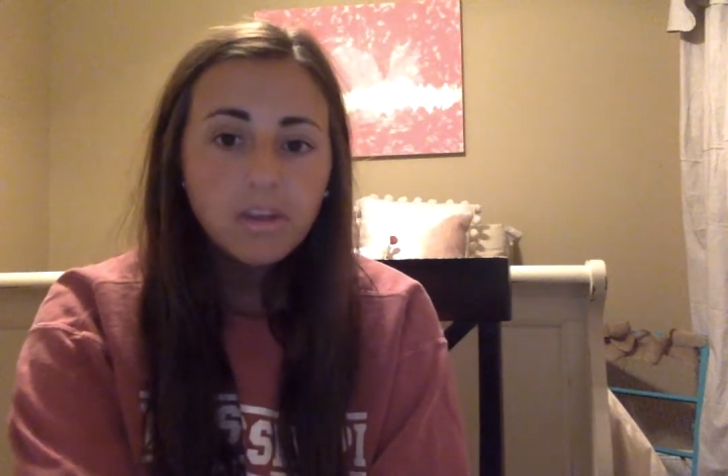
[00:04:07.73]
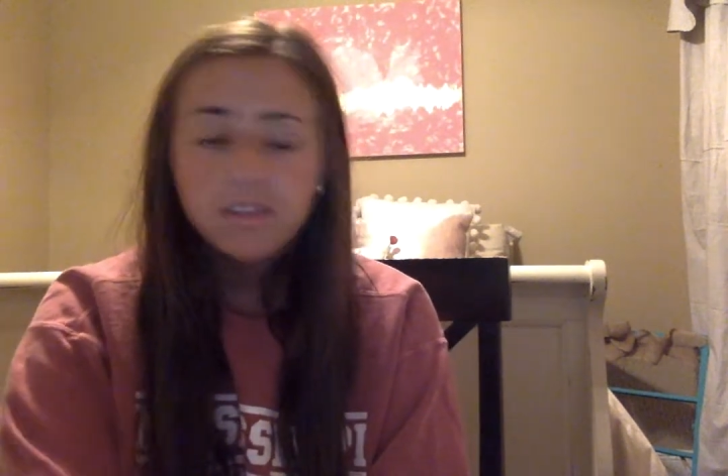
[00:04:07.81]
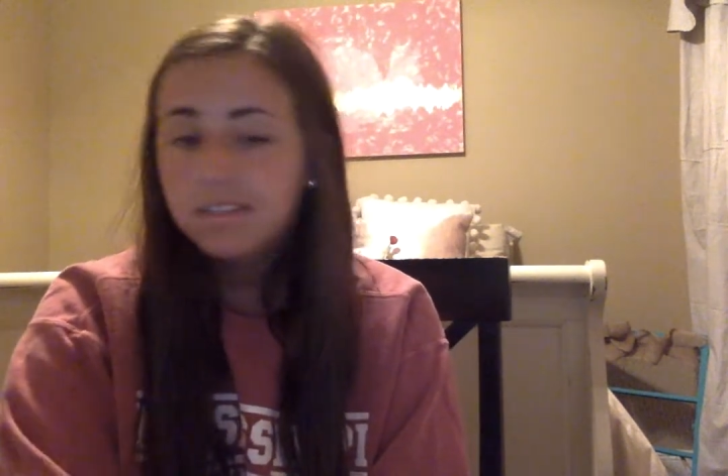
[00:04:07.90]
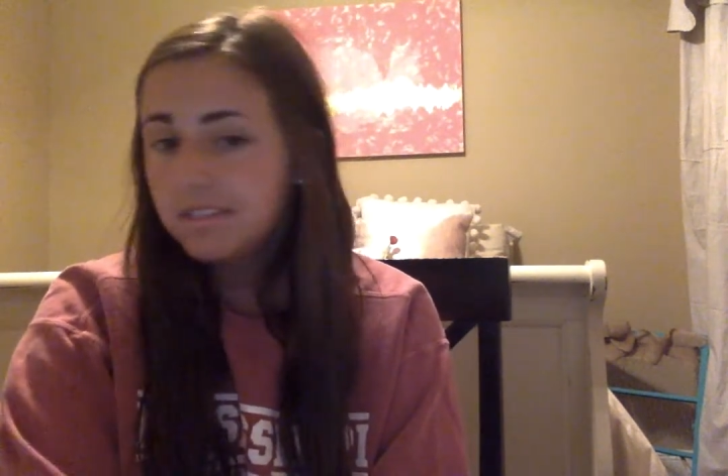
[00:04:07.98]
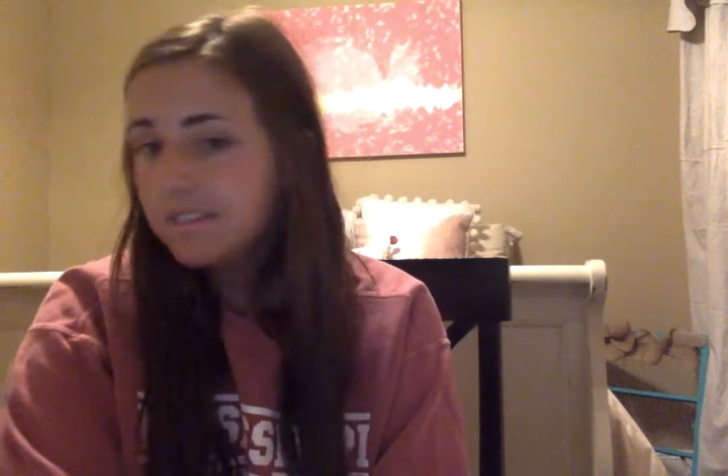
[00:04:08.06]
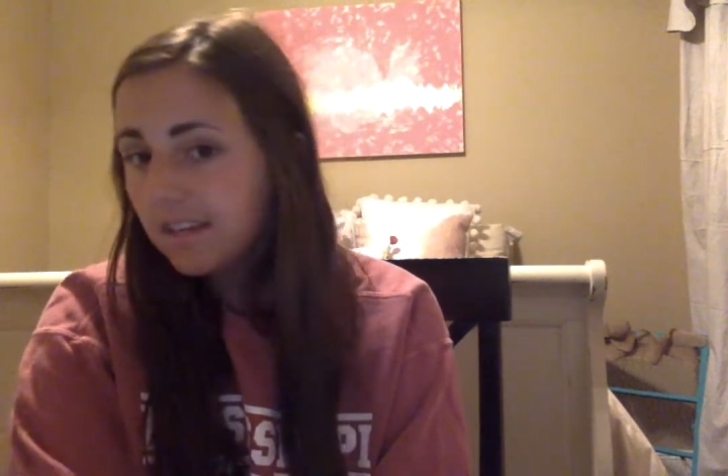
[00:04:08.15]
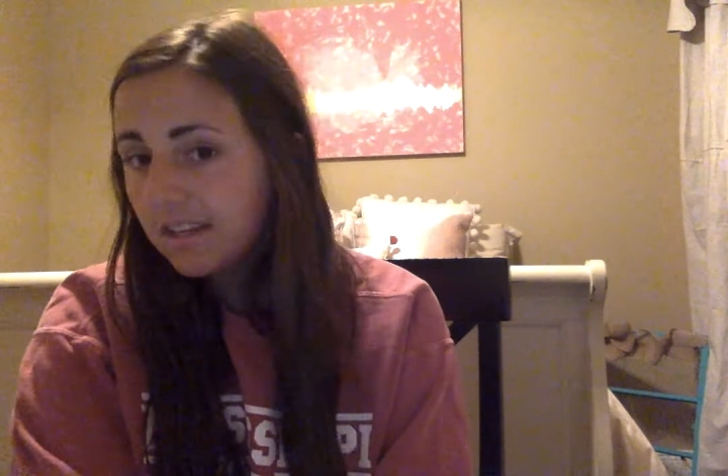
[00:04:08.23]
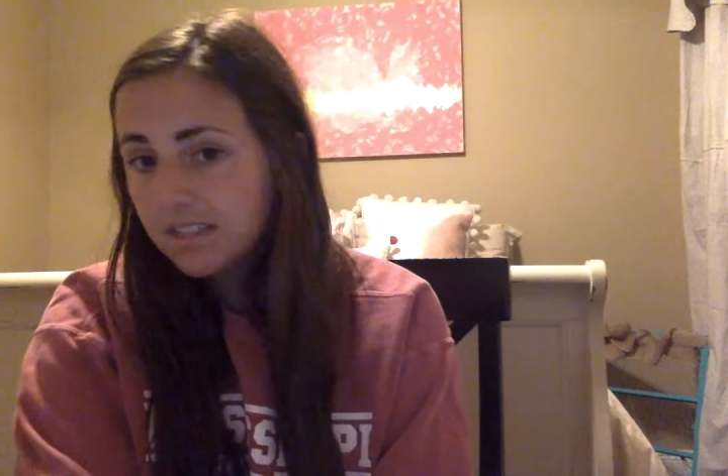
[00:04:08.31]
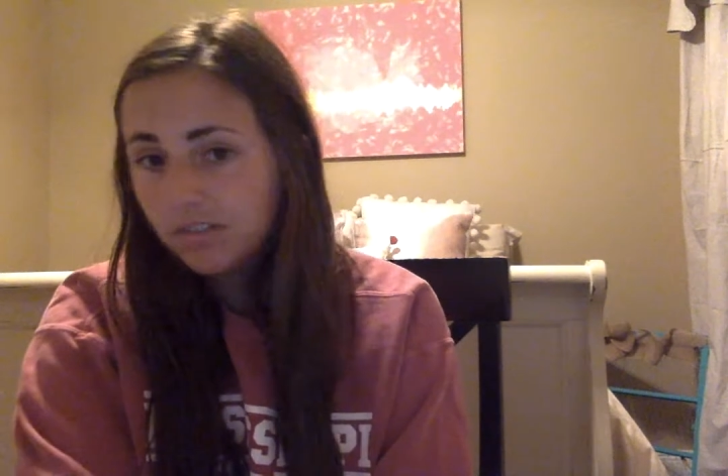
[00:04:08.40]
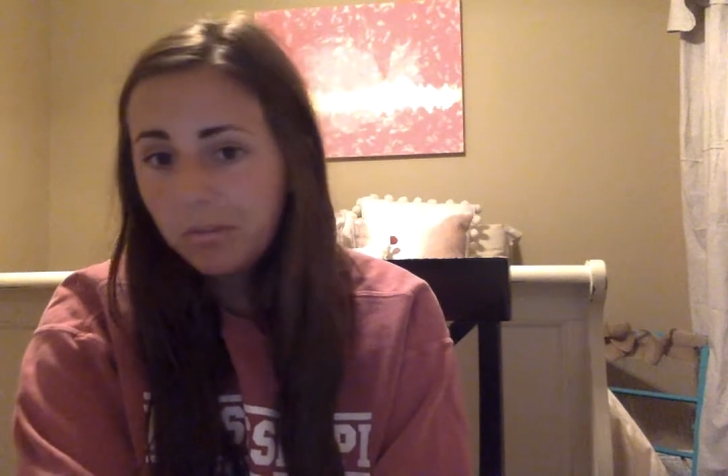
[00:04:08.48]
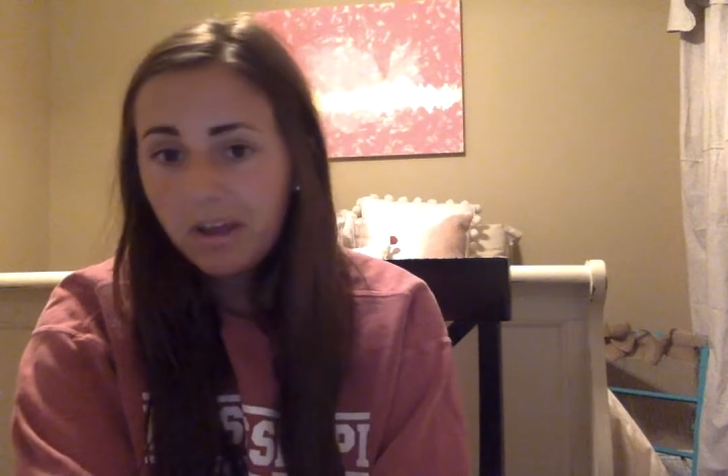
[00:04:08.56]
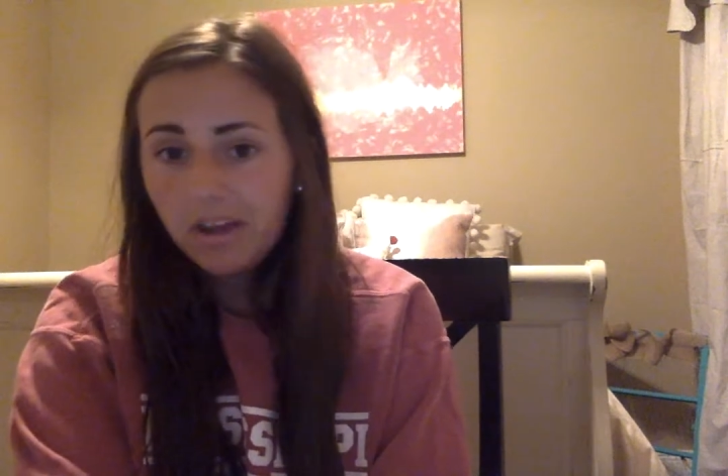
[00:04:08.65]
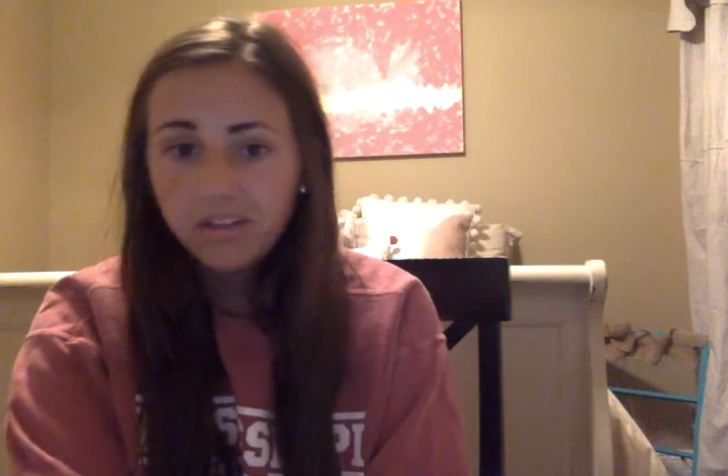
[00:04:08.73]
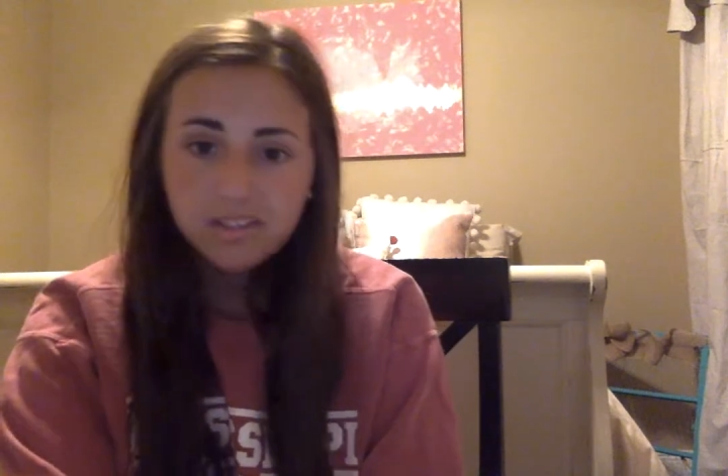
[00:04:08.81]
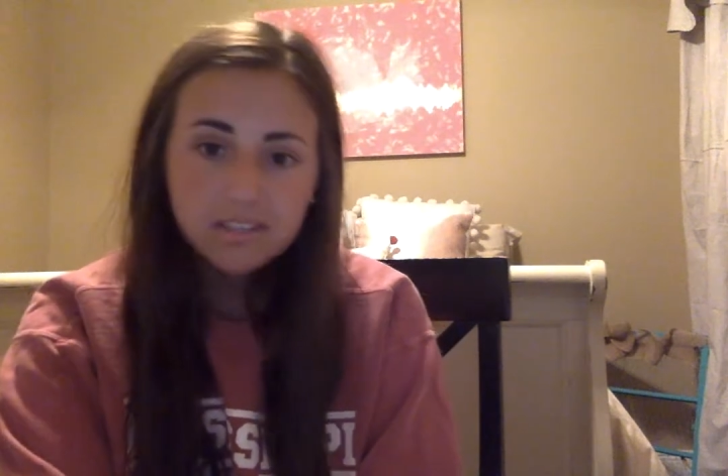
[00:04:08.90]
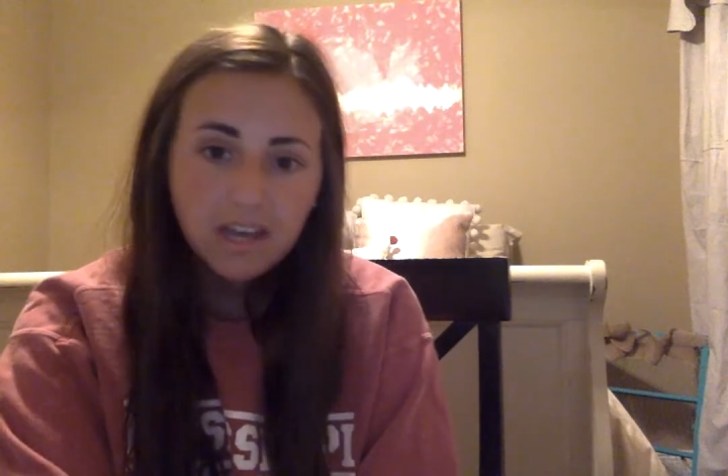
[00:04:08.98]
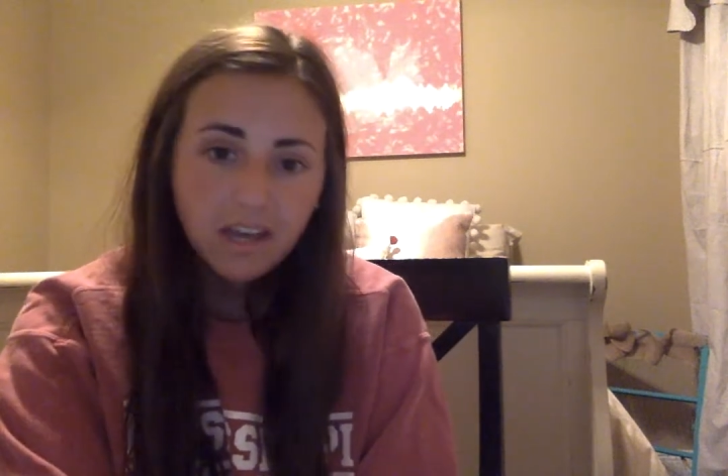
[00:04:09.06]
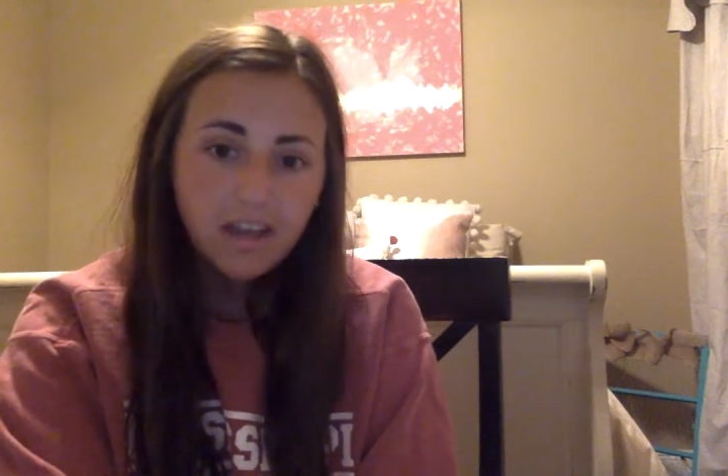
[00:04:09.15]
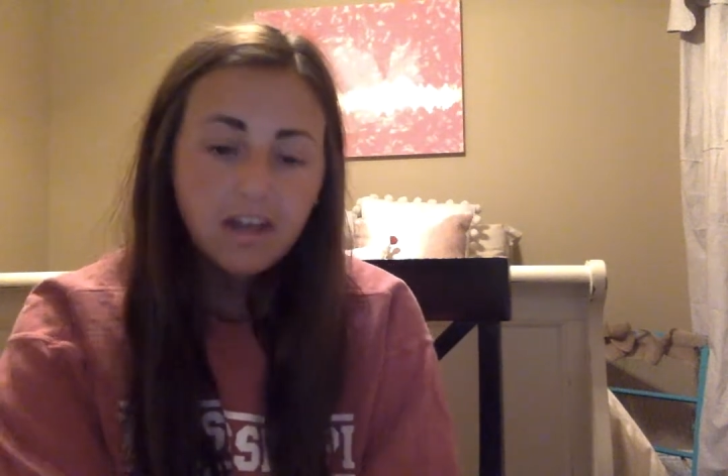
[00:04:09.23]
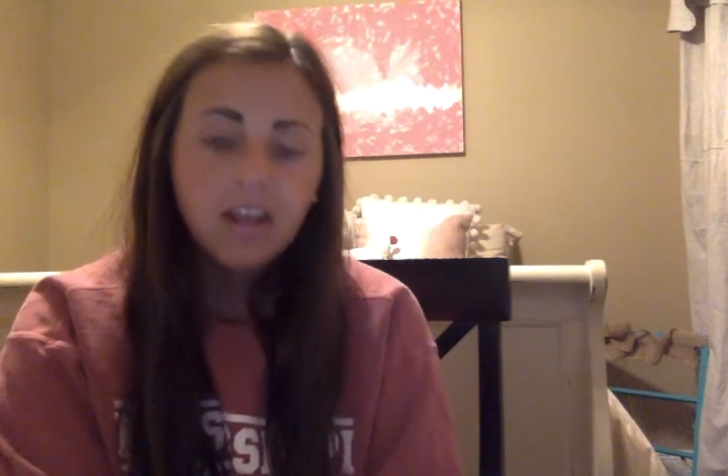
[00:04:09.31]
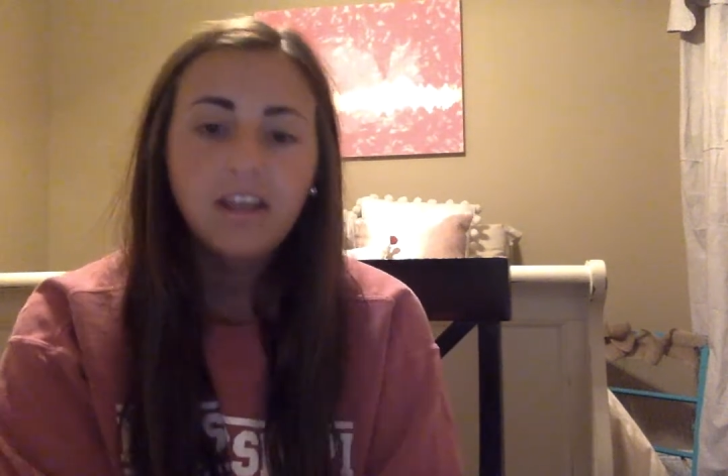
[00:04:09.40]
sticks from outside,